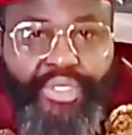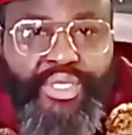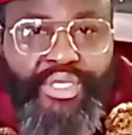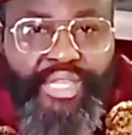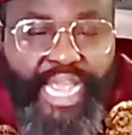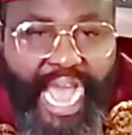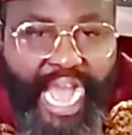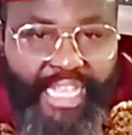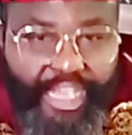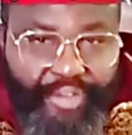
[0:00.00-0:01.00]
They are
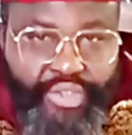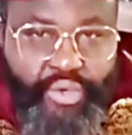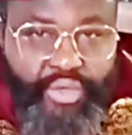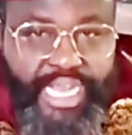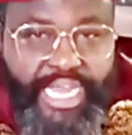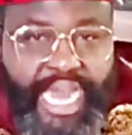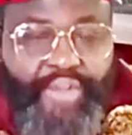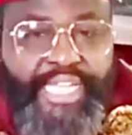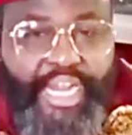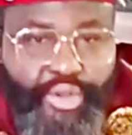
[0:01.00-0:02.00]
giving you. They now
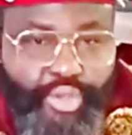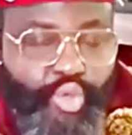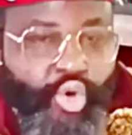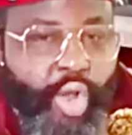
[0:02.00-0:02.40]
tell you to come